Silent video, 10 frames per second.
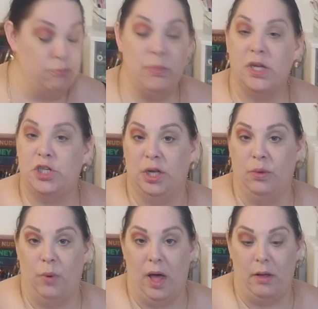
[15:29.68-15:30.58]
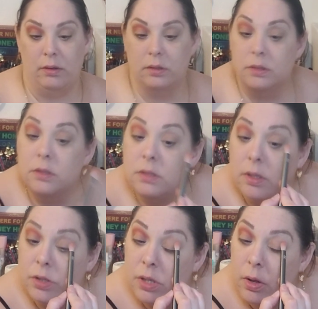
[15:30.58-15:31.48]
meshing well. So
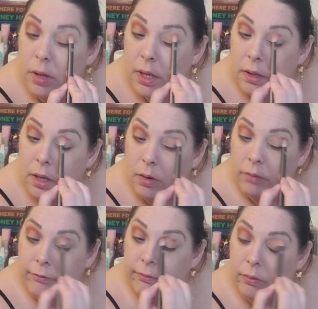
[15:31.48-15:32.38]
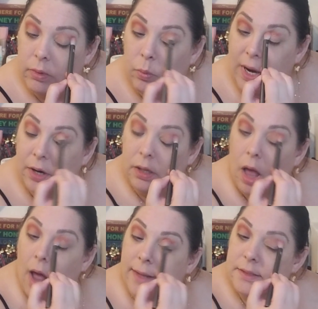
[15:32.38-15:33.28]
there's no like little weird
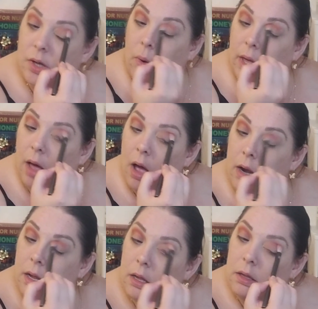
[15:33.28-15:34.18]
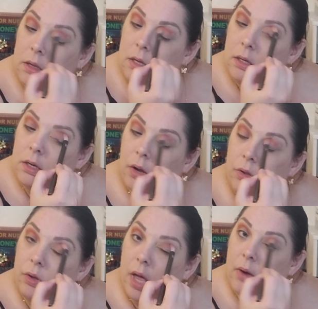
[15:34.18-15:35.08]
lines going on. No,
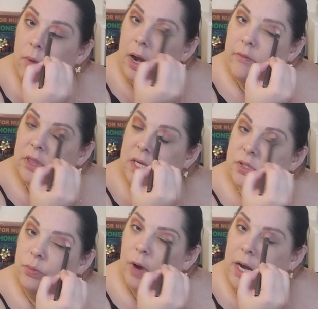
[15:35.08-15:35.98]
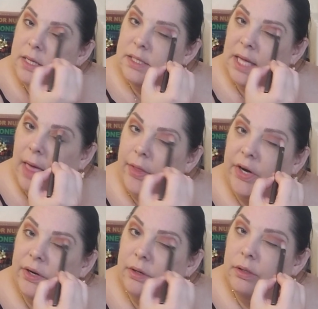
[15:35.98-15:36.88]
you kind of want everything to run in
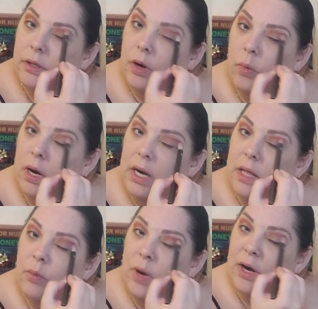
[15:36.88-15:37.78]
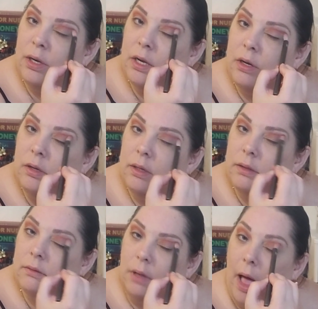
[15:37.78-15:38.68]
together. You don't want any weird little
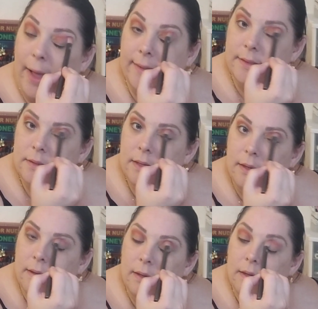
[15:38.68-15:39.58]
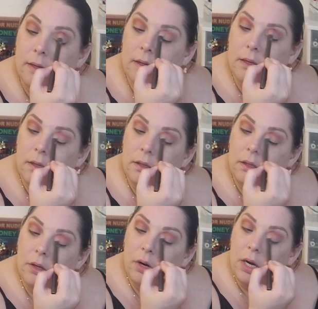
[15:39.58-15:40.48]
lines.
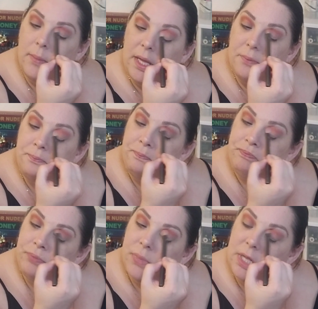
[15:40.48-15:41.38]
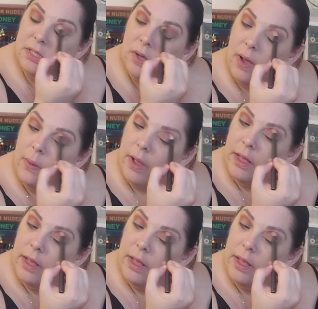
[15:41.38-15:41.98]
You know what I mean? So